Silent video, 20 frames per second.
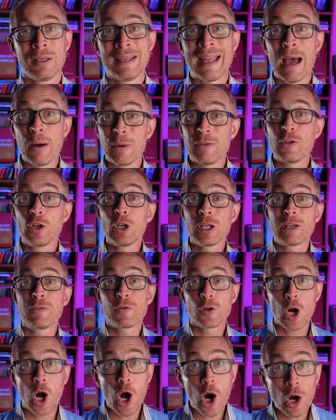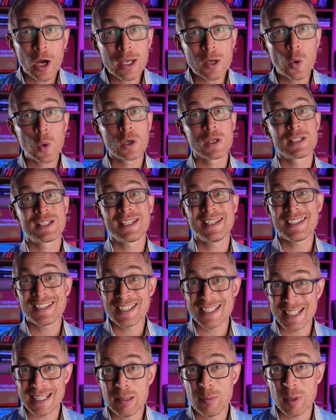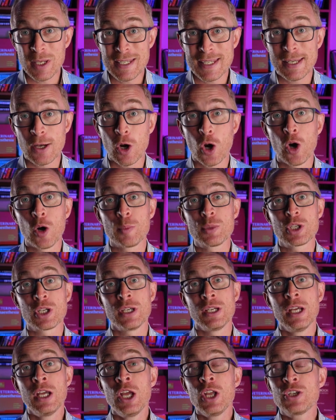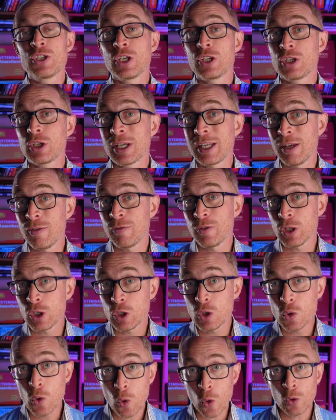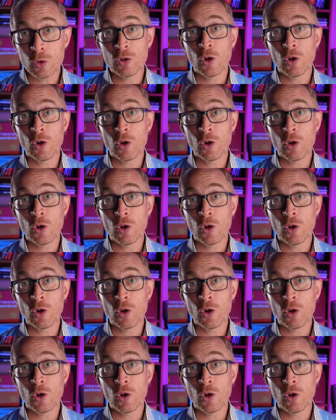Now, if you're looking for a high quality CBD option to give your